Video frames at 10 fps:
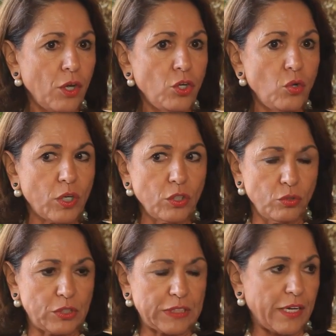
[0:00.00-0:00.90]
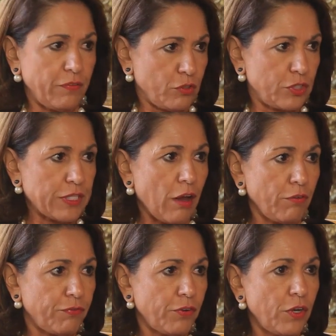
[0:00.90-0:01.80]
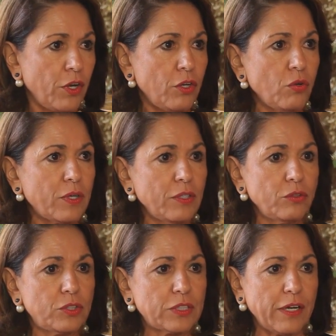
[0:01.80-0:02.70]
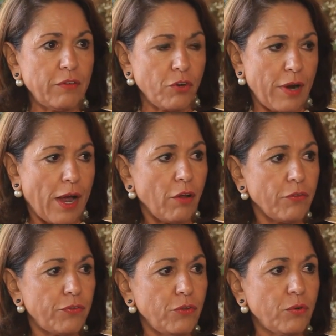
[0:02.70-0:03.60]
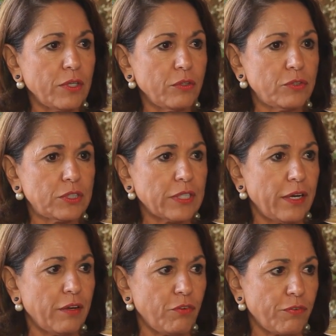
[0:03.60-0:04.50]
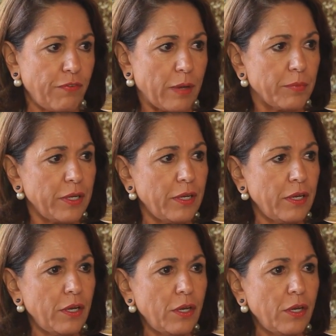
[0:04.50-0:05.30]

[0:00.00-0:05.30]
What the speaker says: you can lose sight of yourself, you can lose sight of your health, you can lose sight of your family,